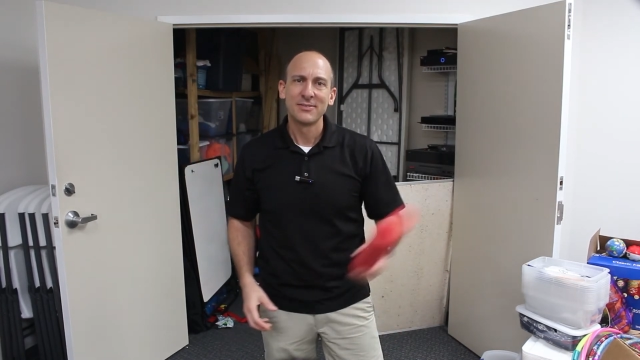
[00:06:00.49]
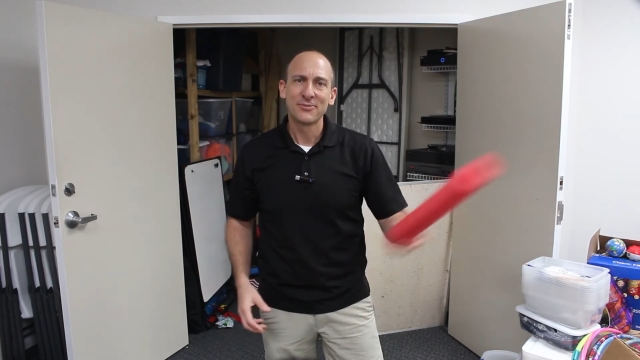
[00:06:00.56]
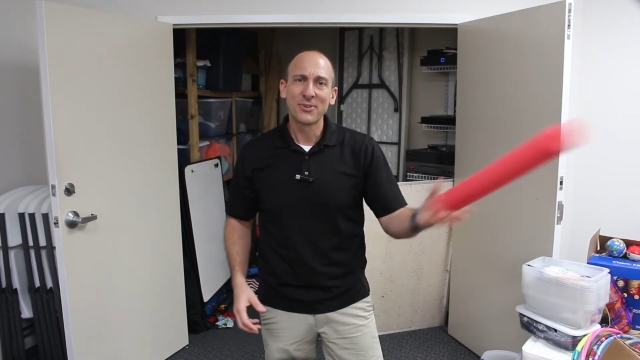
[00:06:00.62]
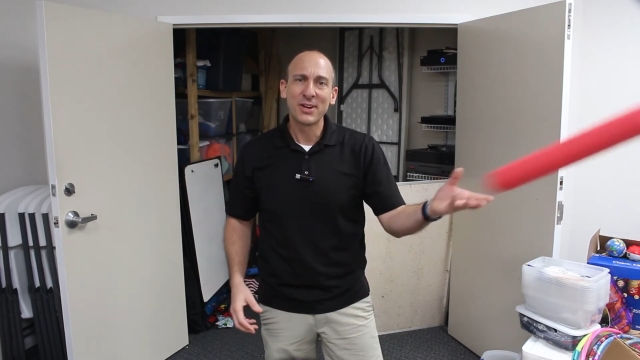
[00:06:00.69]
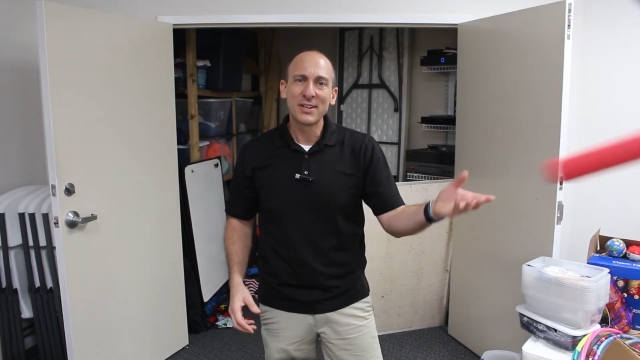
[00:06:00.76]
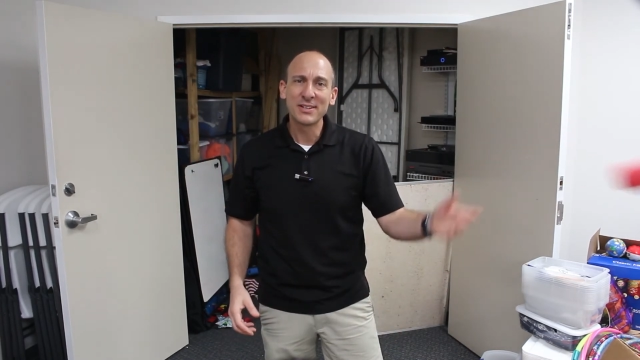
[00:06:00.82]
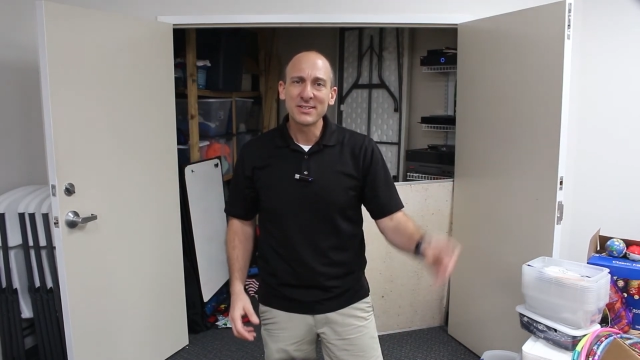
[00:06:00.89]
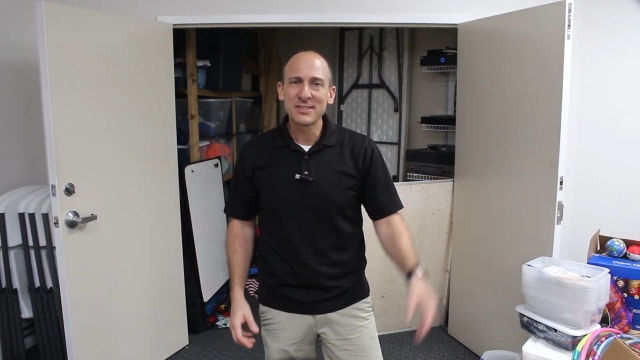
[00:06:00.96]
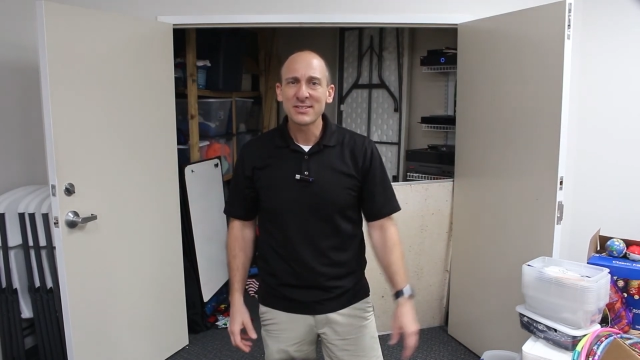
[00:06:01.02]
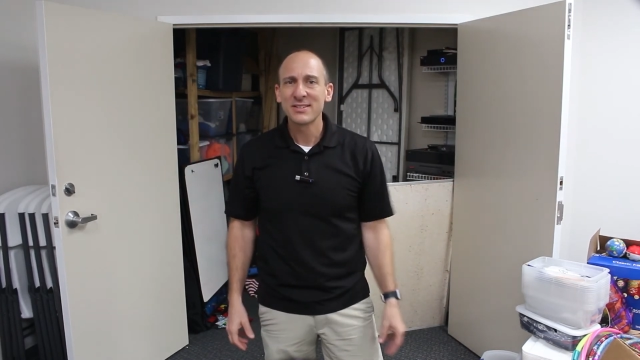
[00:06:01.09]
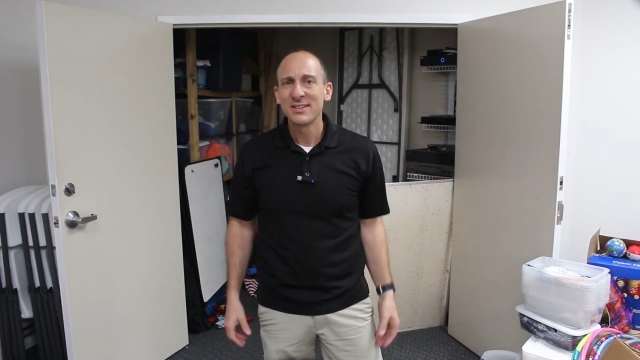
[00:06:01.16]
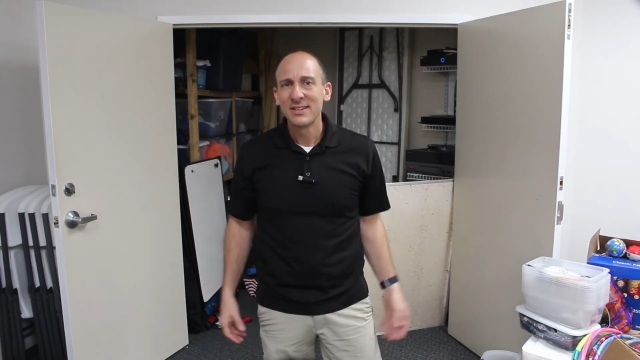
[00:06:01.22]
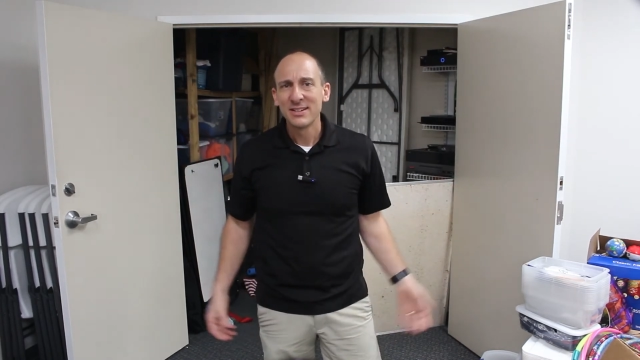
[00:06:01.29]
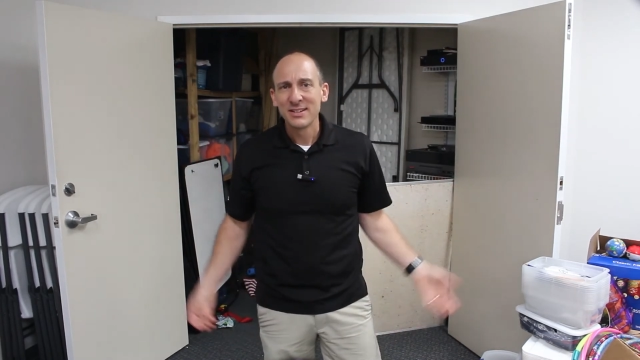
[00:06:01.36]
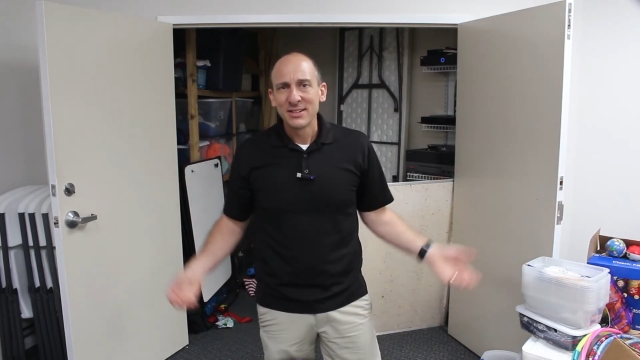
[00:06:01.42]

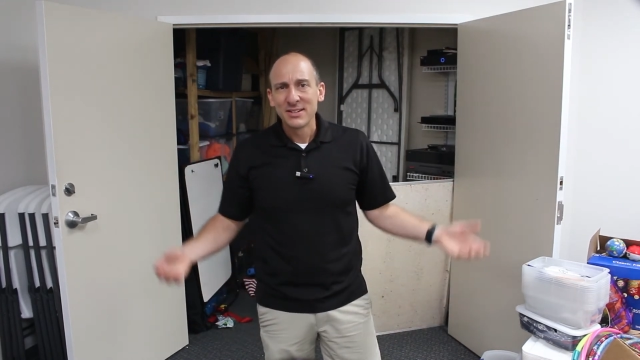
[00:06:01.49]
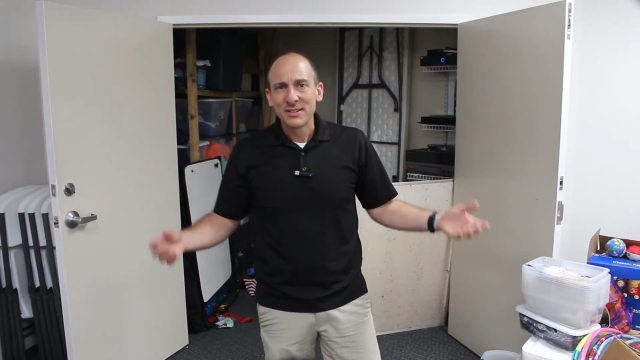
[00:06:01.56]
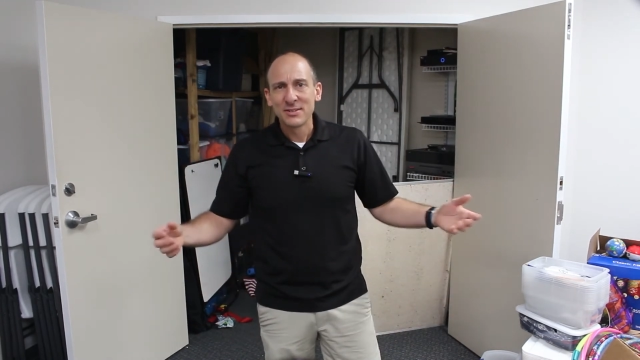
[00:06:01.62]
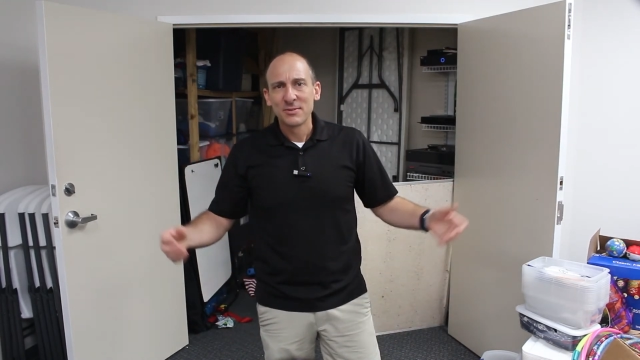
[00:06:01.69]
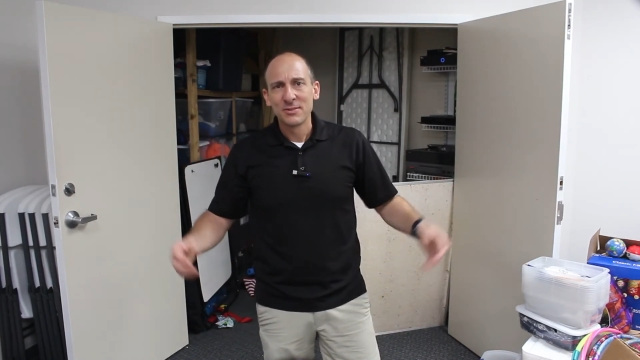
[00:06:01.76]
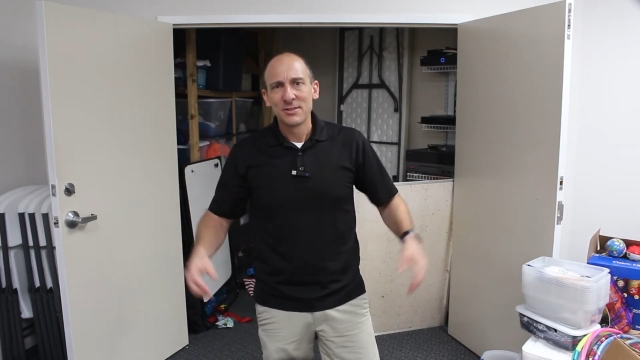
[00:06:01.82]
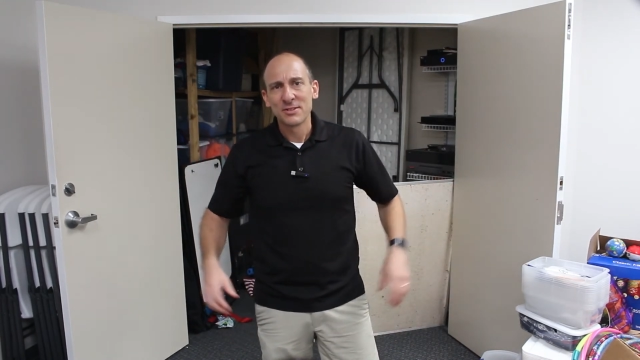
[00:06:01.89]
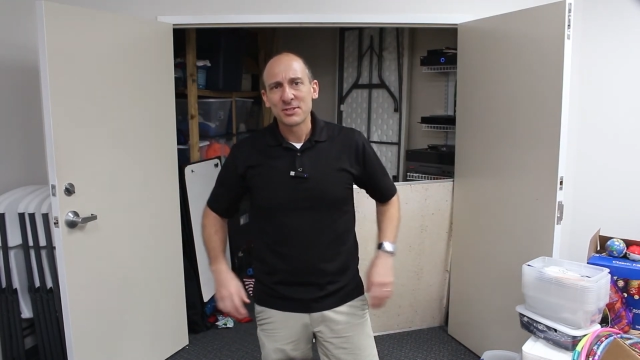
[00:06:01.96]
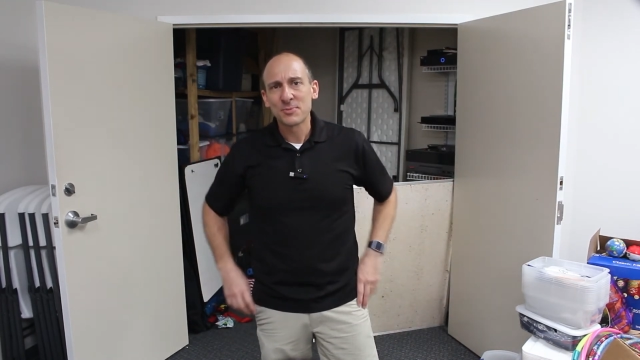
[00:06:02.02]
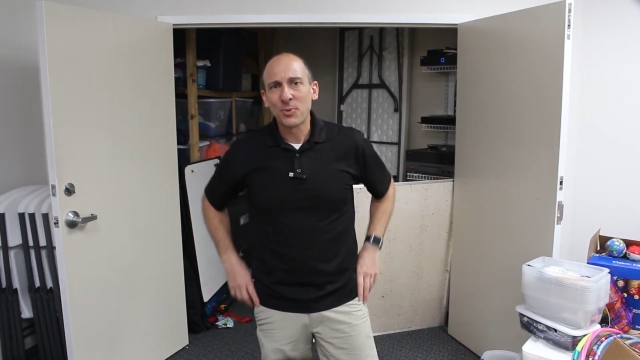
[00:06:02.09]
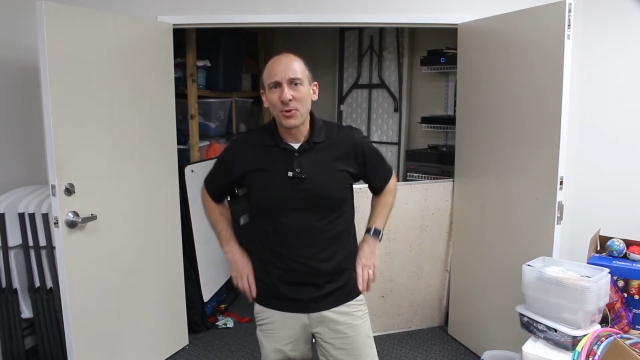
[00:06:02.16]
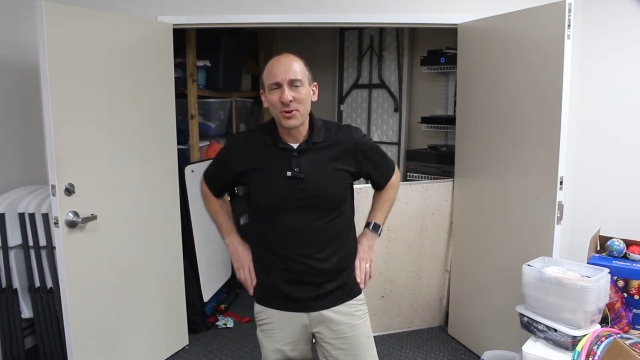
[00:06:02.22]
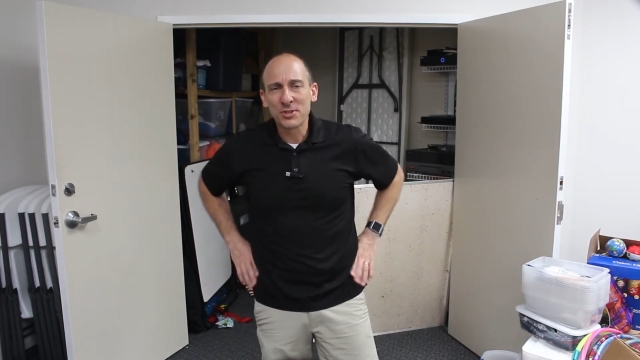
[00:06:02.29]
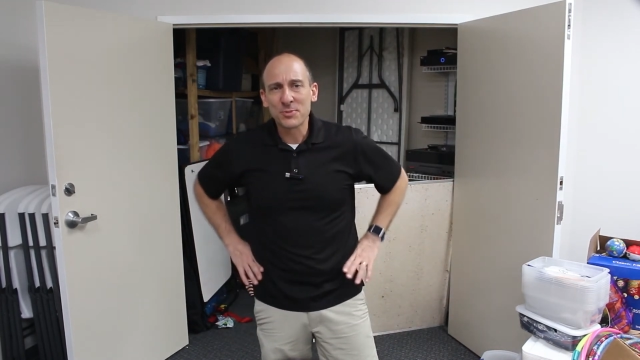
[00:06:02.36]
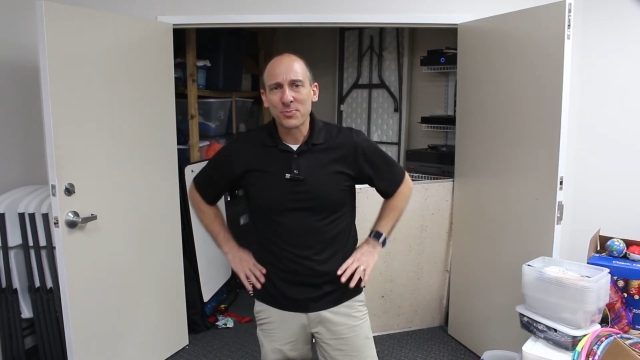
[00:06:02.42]
friends,
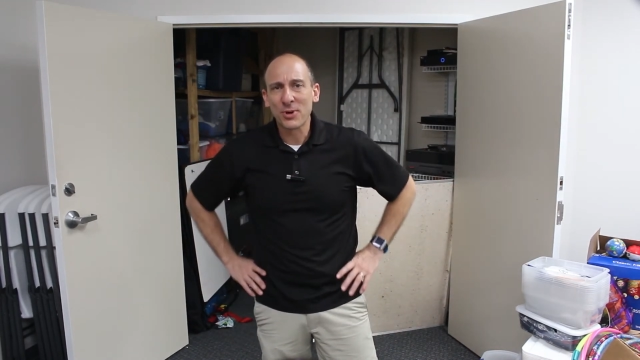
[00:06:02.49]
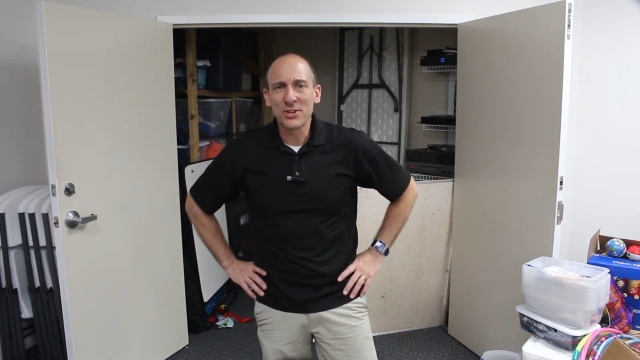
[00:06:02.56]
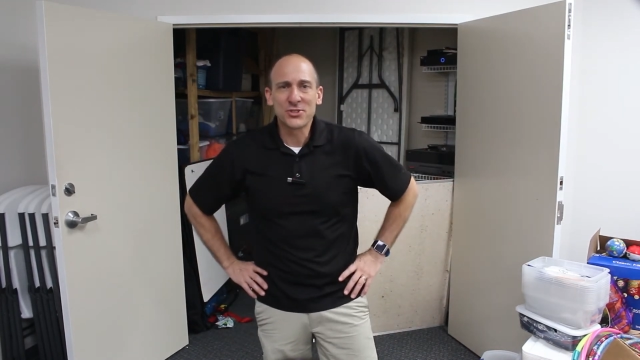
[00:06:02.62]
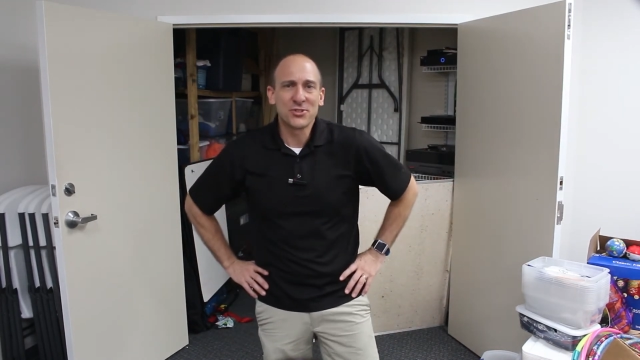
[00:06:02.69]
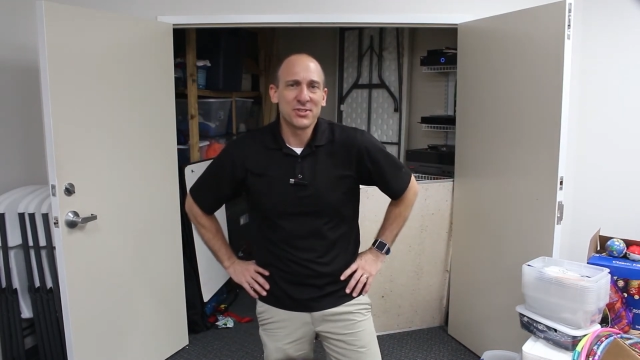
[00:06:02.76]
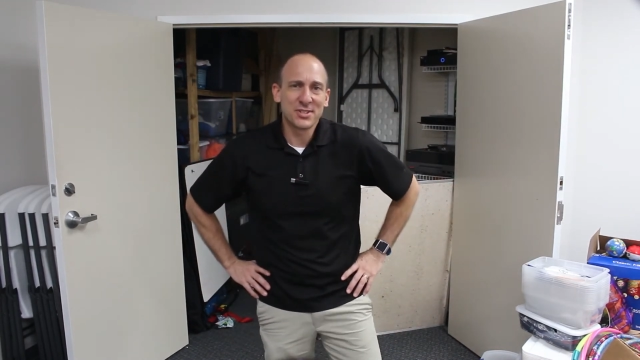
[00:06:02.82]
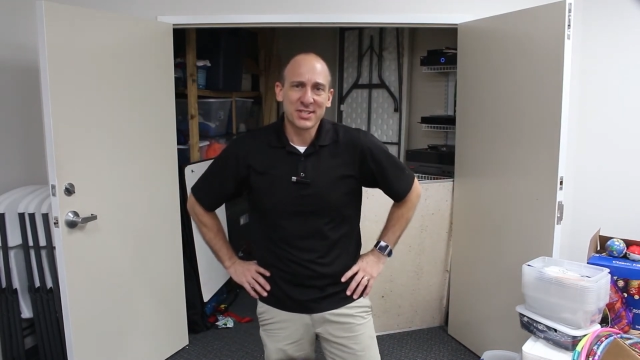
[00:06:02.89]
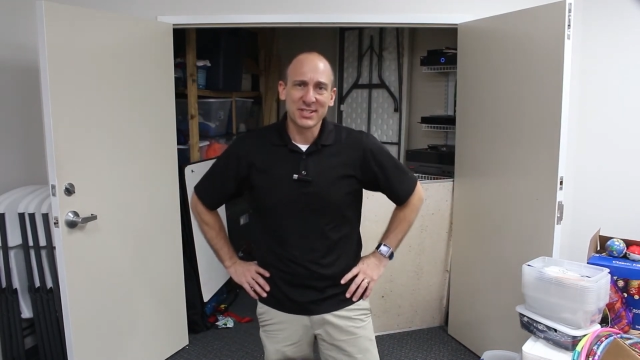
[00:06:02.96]
sports, pressure to